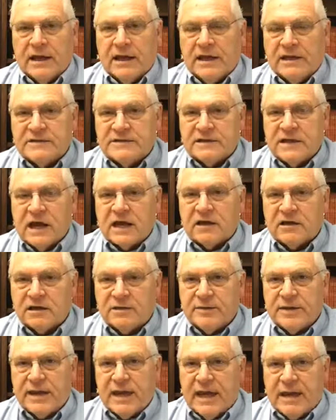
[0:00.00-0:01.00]
he's not going
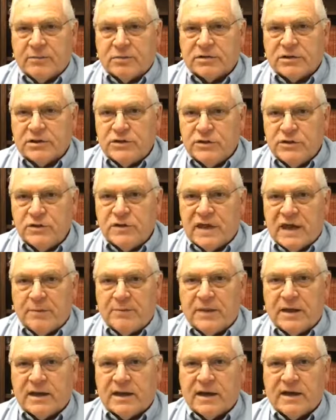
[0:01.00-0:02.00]
to be able to do
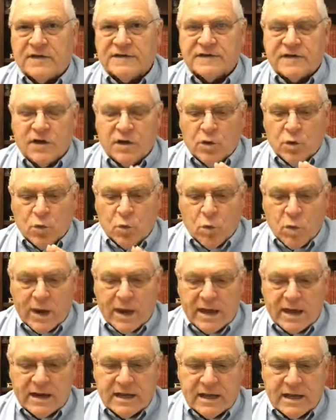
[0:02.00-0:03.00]
that because
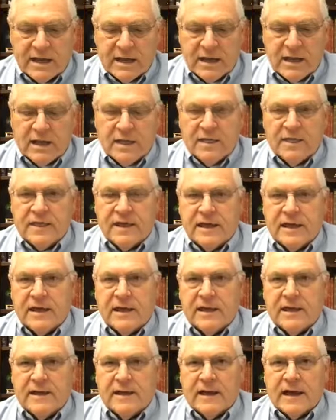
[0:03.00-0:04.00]
when
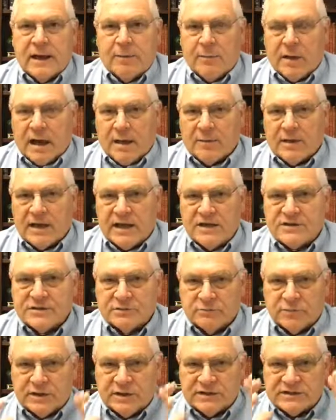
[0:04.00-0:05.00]
the
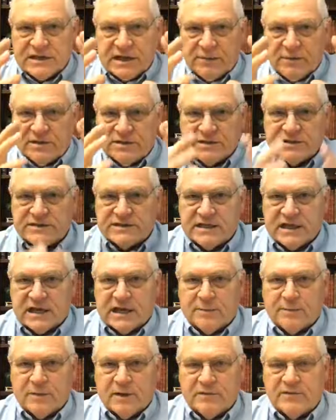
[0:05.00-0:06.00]
abomination, when this image is set
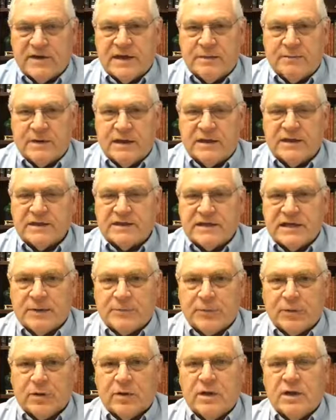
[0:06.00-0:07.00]
up of him in the
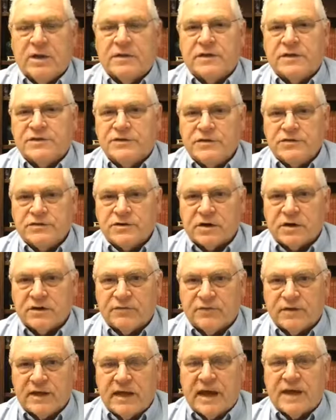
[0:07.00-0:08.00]
temple, the Jews are going
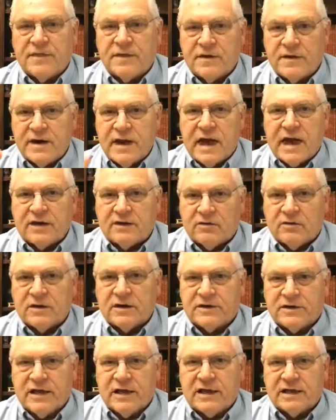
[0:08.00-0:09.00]
to flee and they're not going
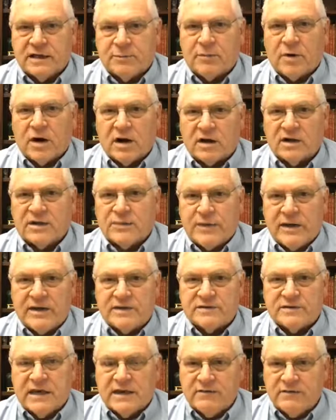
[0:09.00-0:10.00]
to take the mark of the
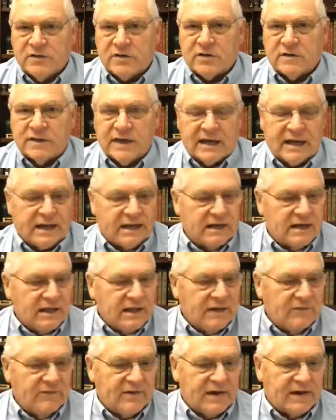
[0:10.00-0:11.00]
beast. They've learned that. And in
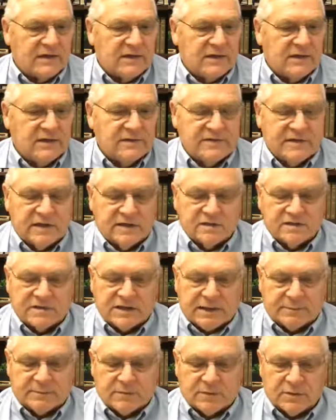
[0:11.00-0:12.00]
fact, in Ezekiel
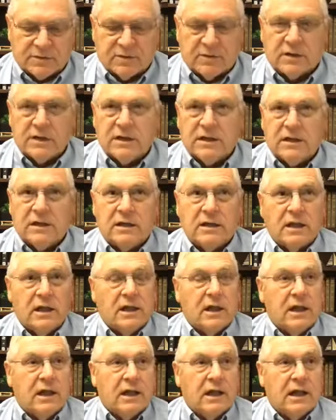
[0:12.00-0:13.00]
chapter
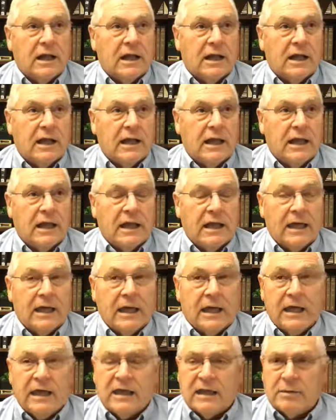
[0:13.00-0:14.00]

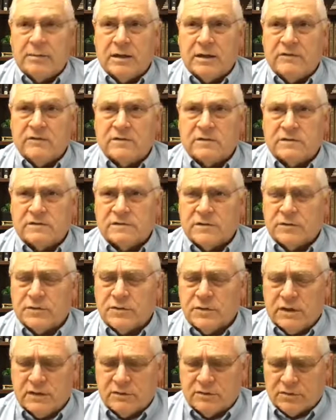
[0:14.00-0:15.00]
38, I believe it is, or
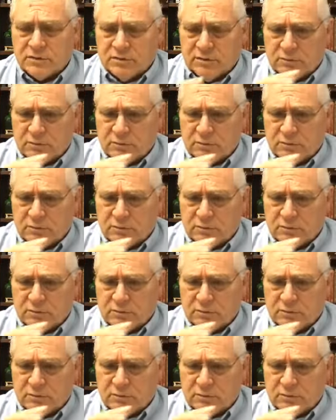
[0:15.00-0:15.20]
38 and